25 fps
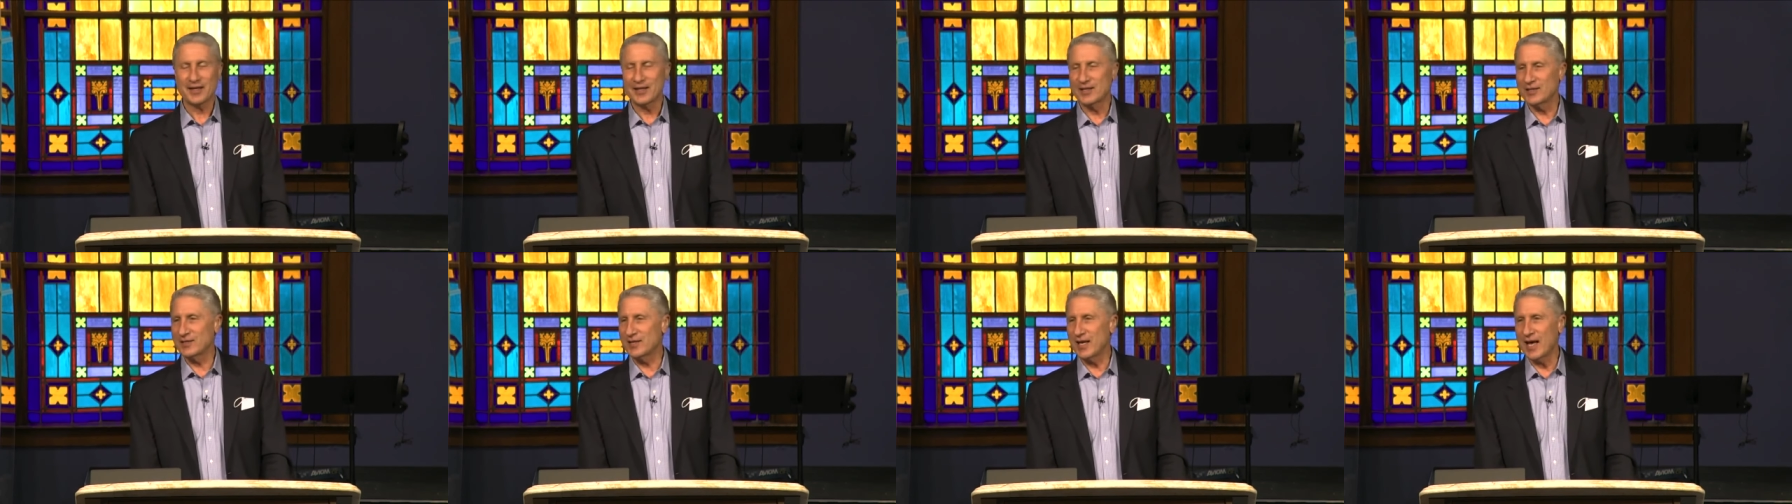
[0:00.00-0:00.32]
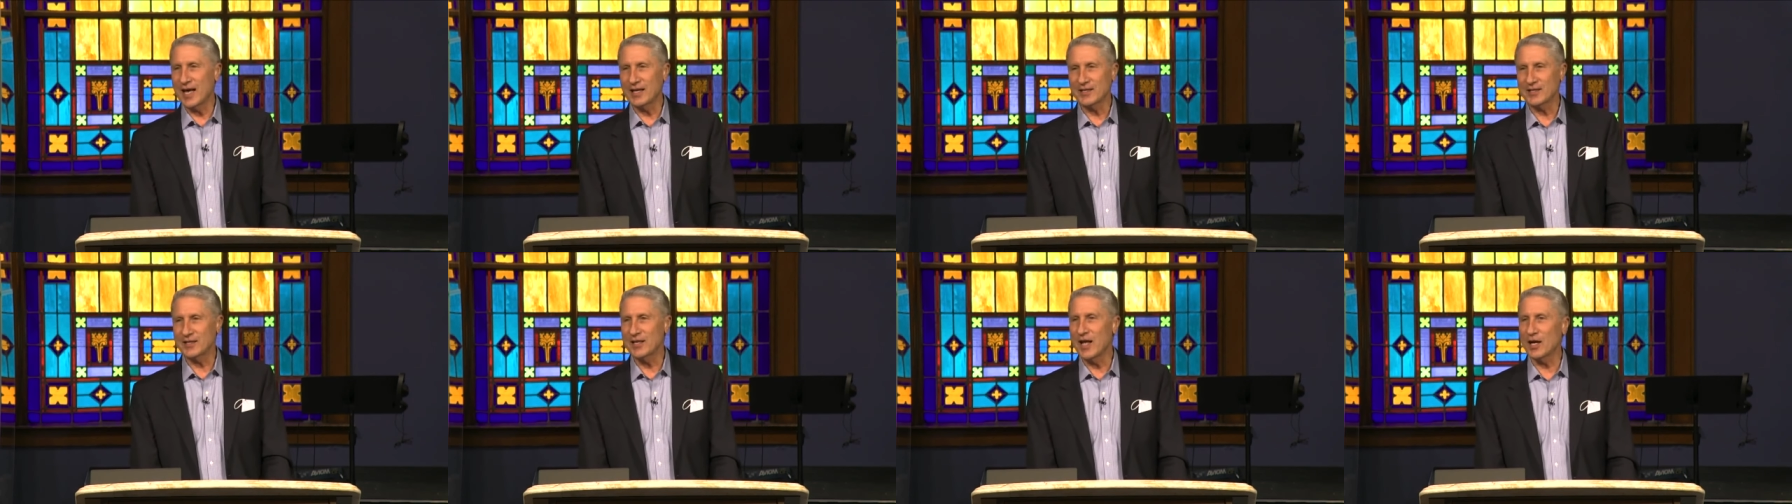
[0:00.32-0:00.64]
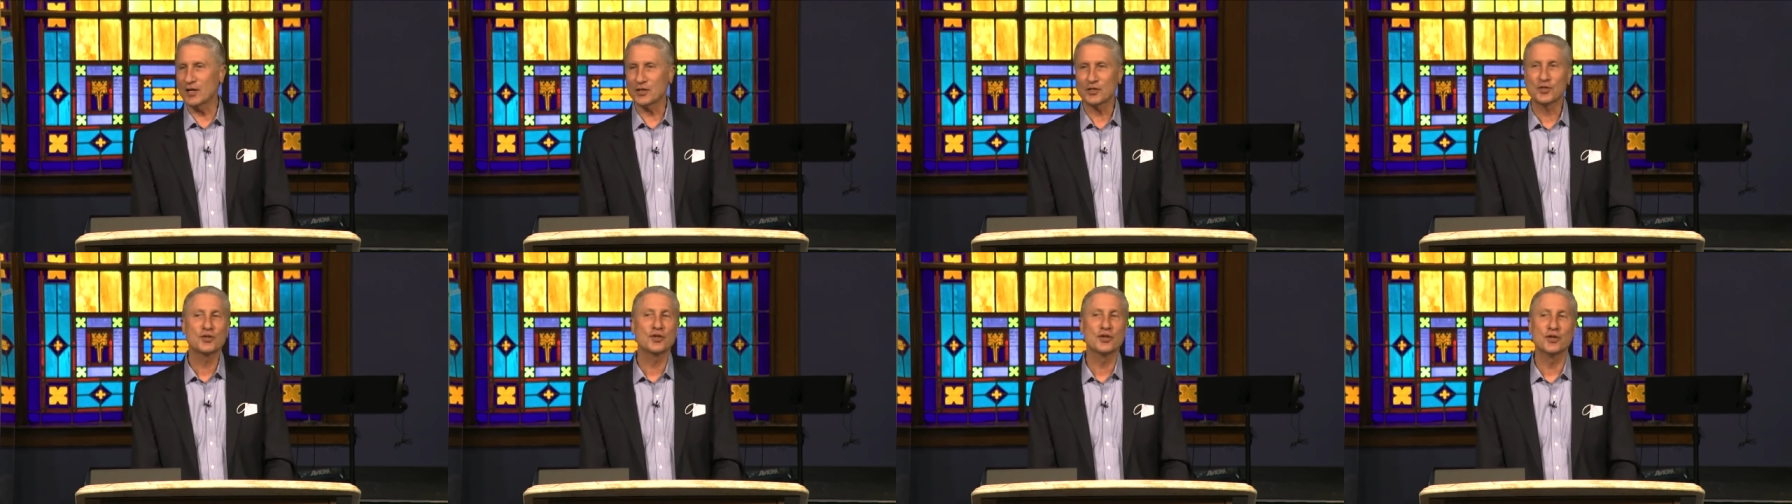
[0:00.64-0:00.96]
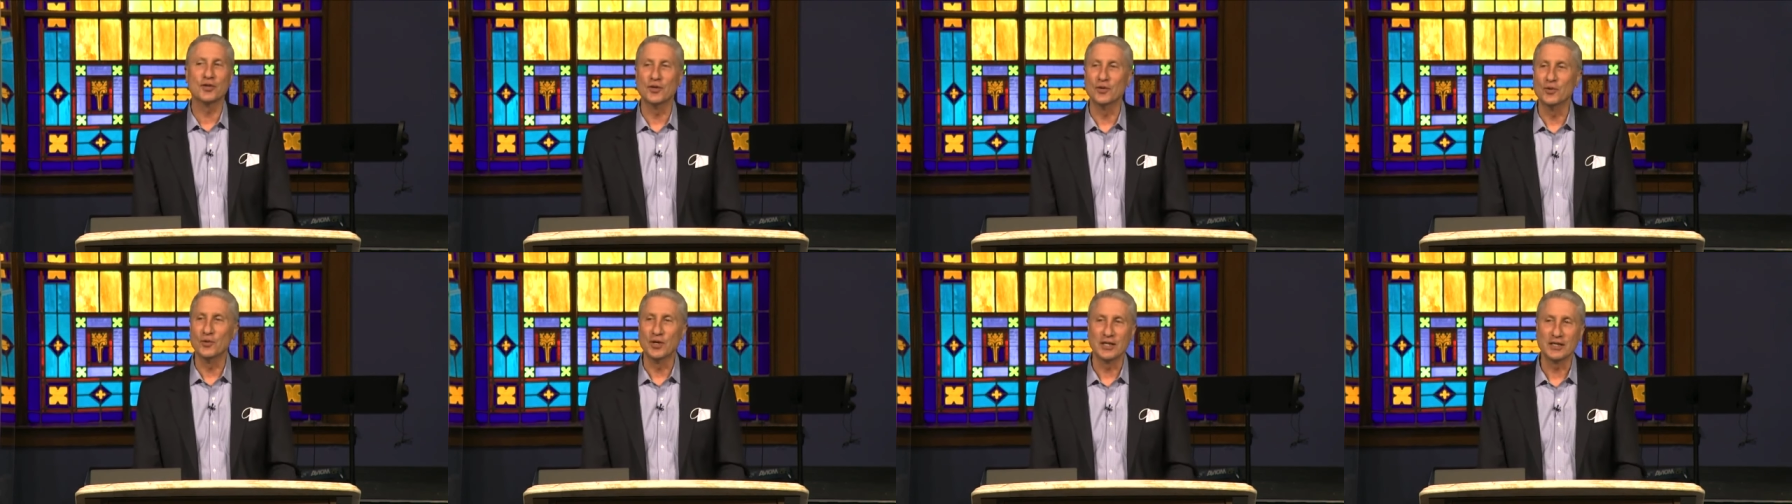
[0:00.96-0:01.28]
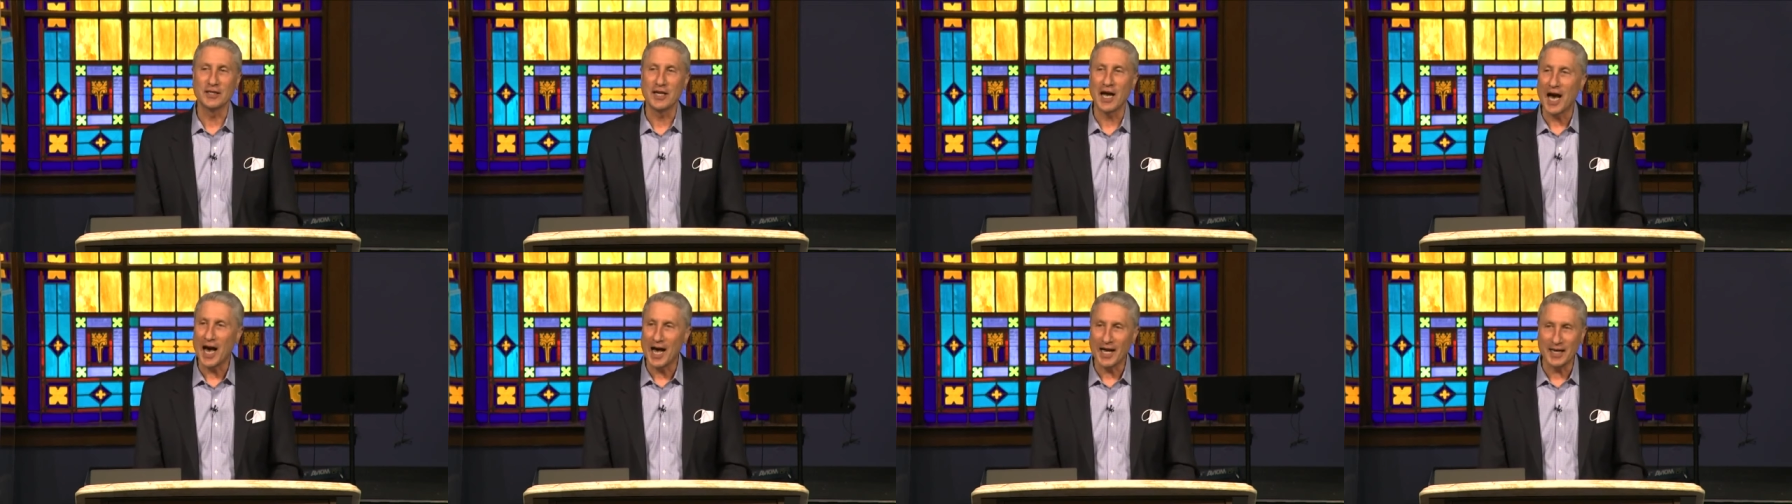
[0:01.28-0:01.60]
Because that's not true. When
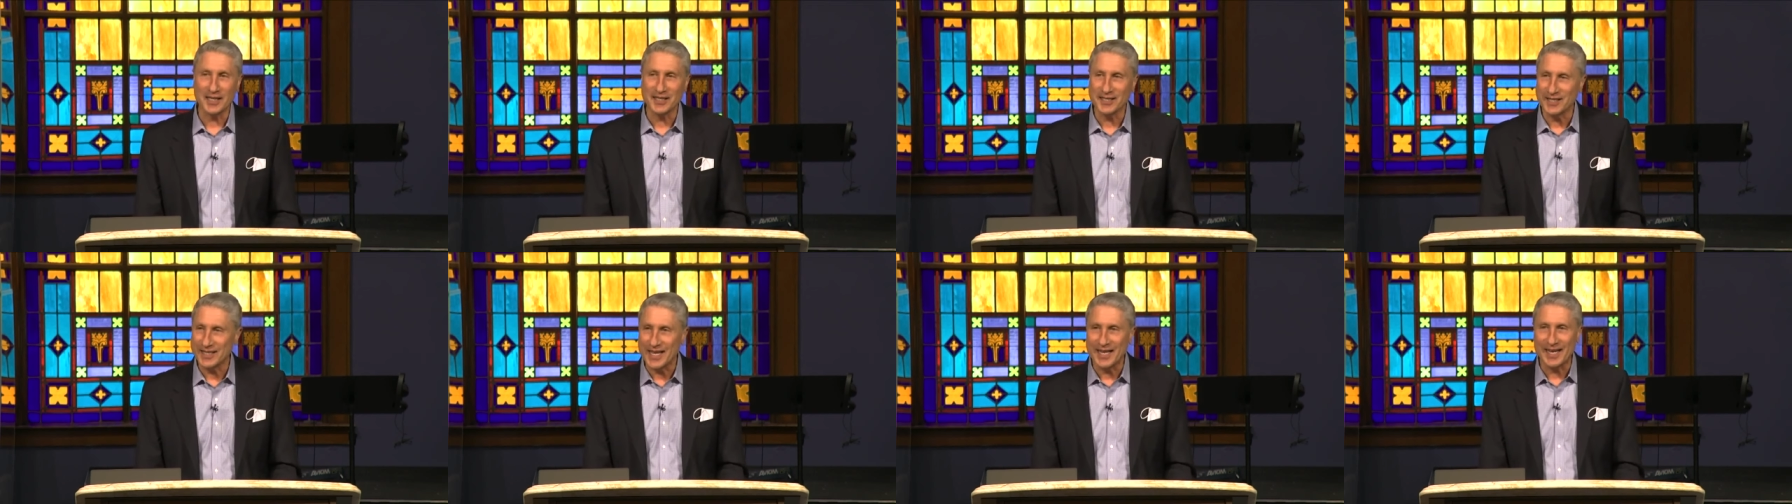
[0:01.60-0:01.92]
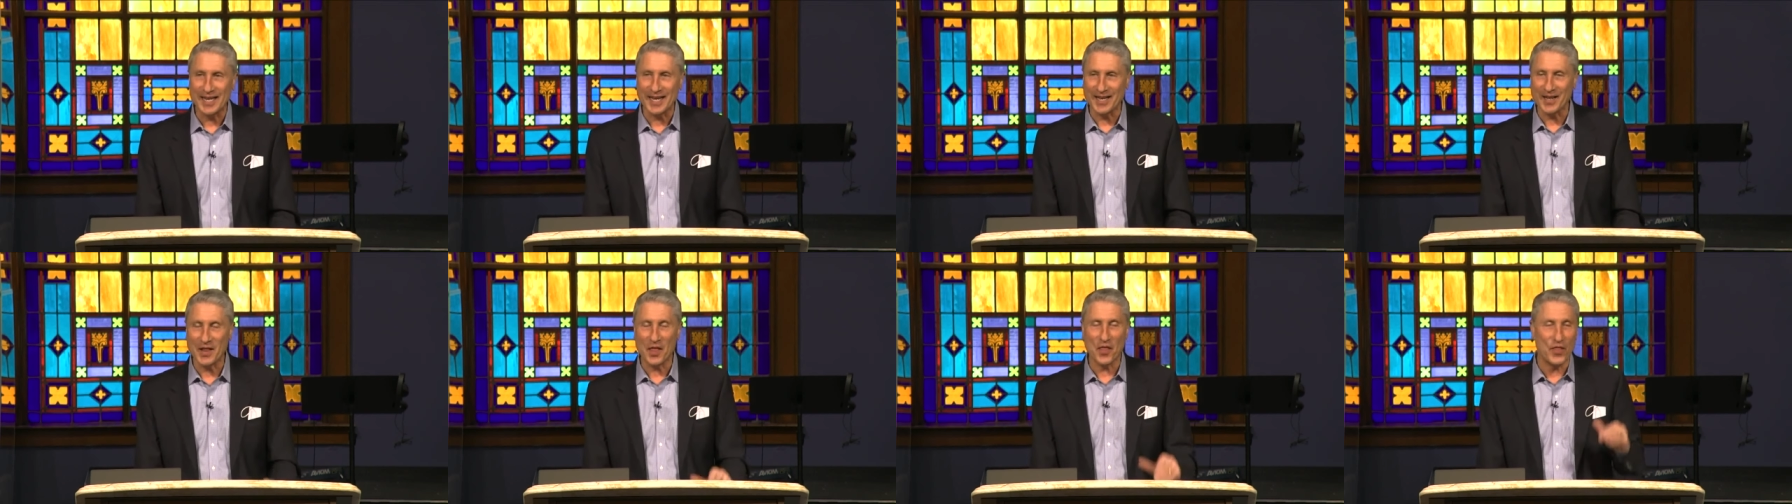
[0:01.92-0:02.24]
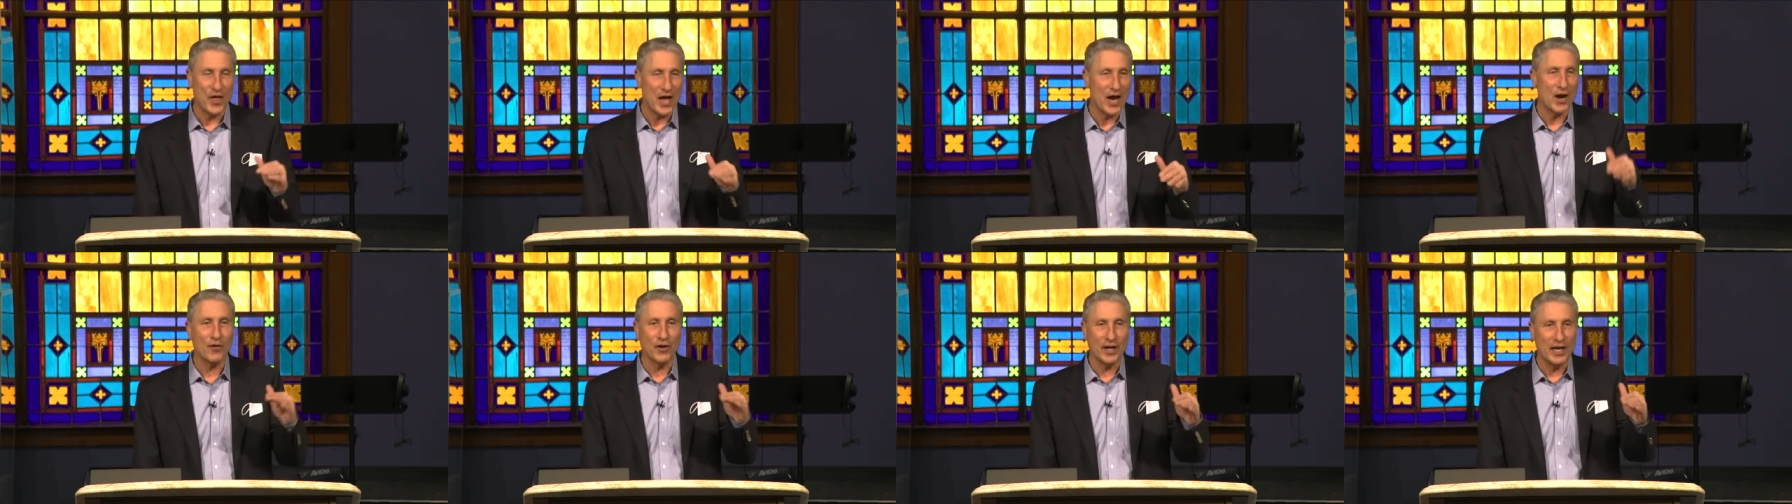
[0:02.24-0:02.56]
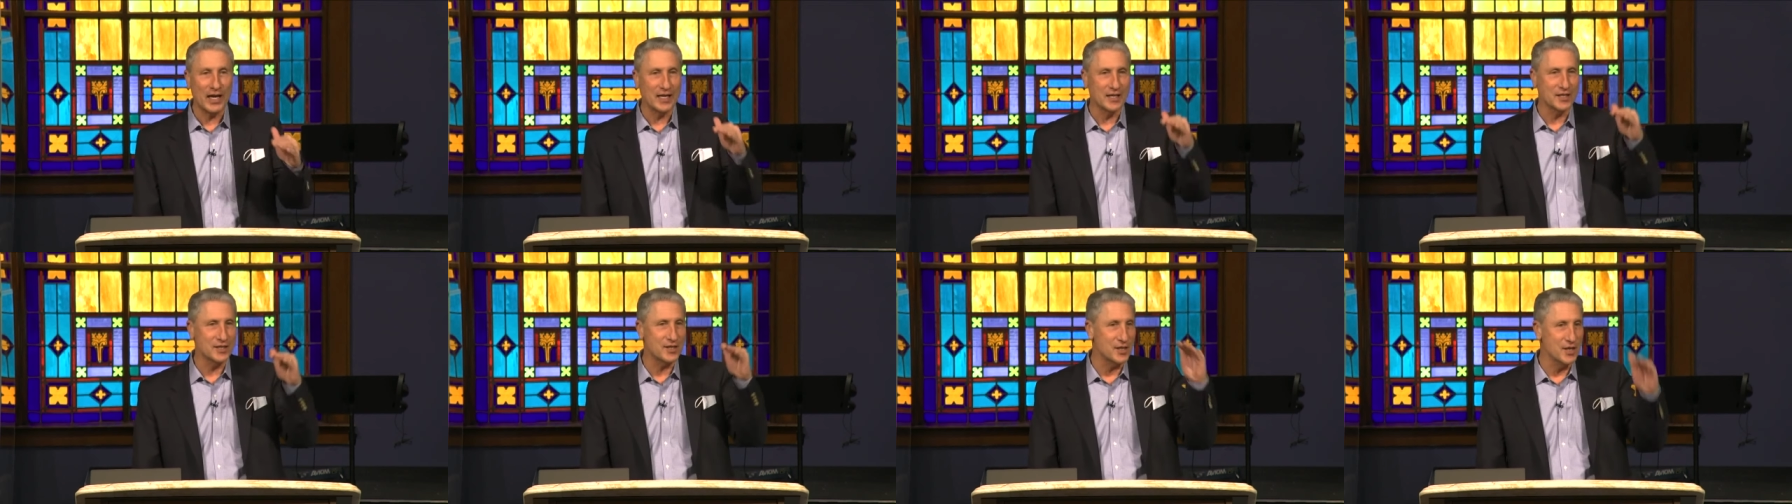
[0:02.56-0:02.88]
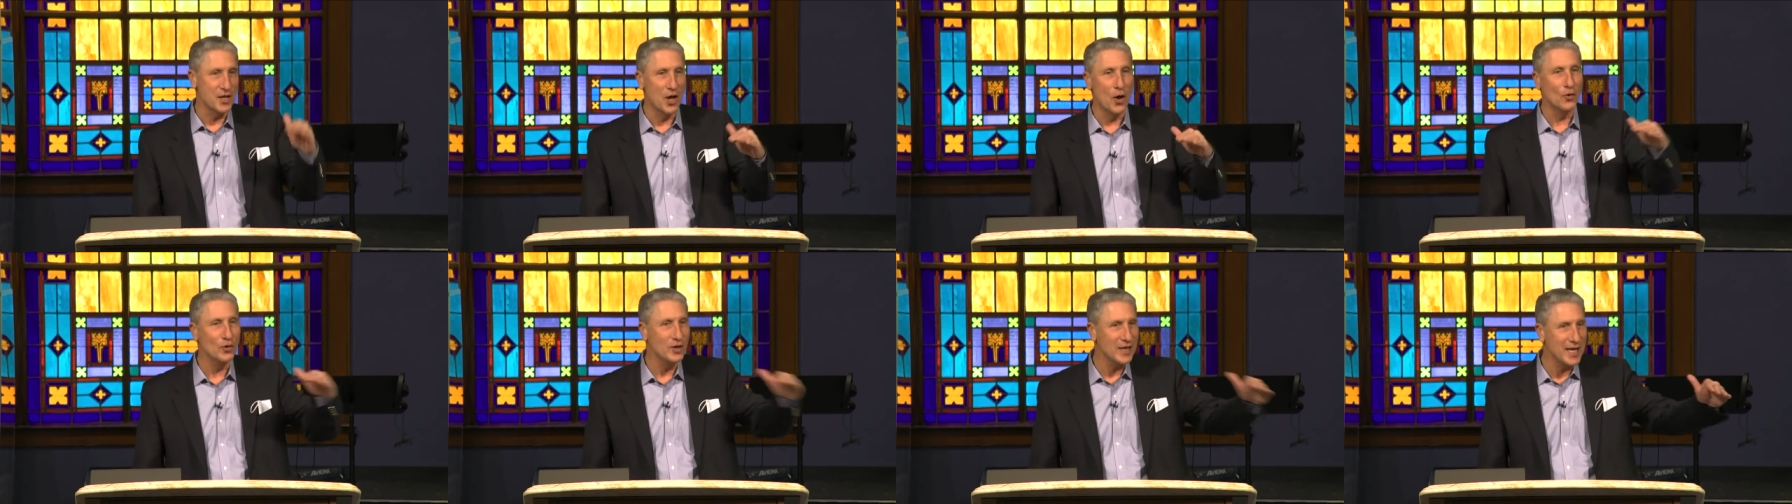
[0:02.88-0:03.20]
God is in it, there is
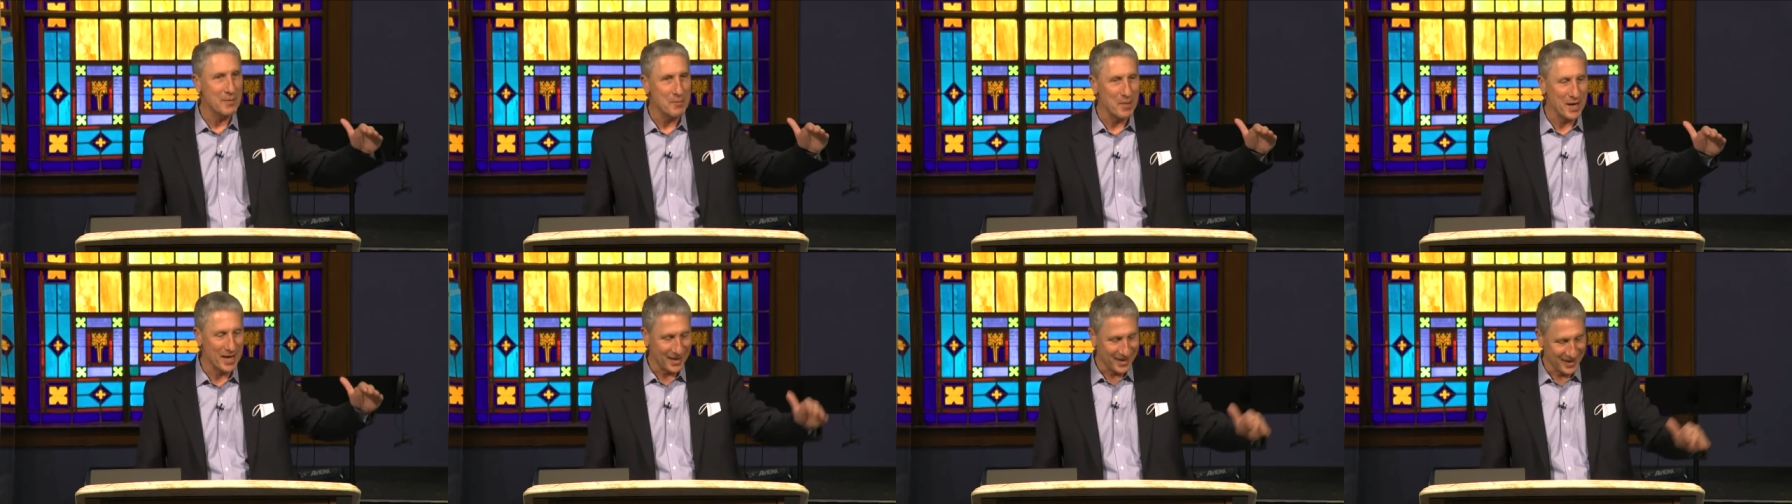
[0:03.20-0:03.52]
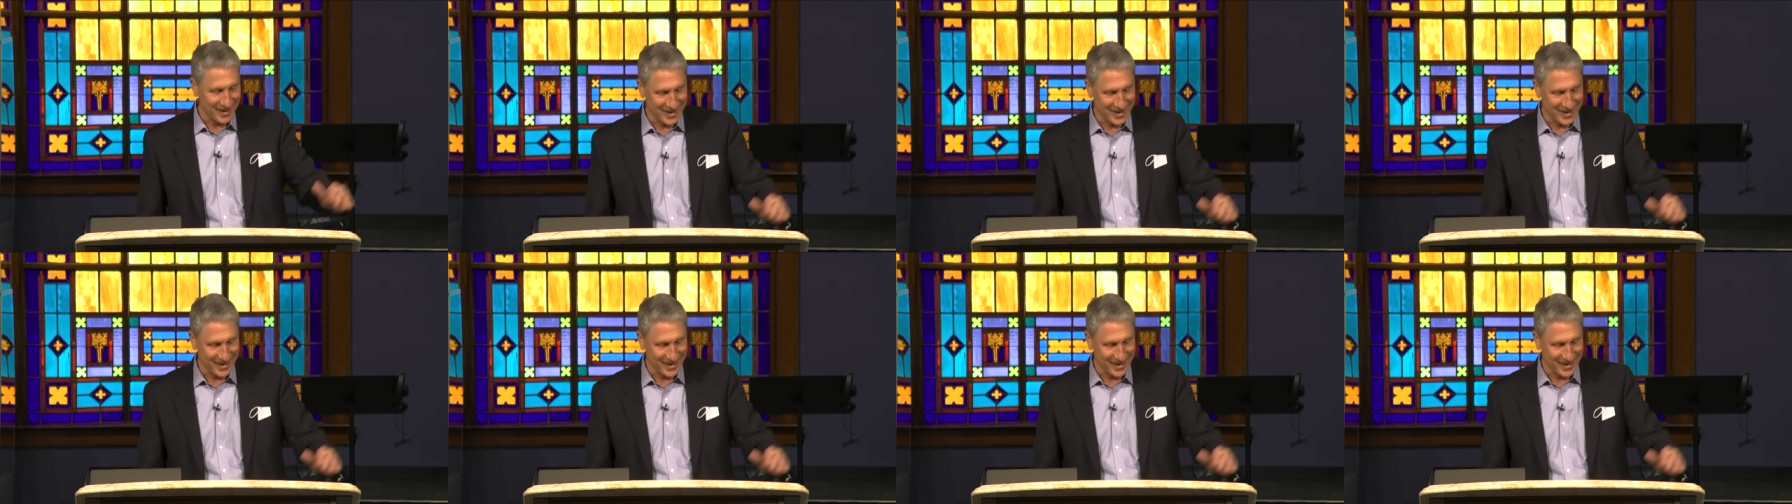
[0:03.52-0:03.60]
no limit.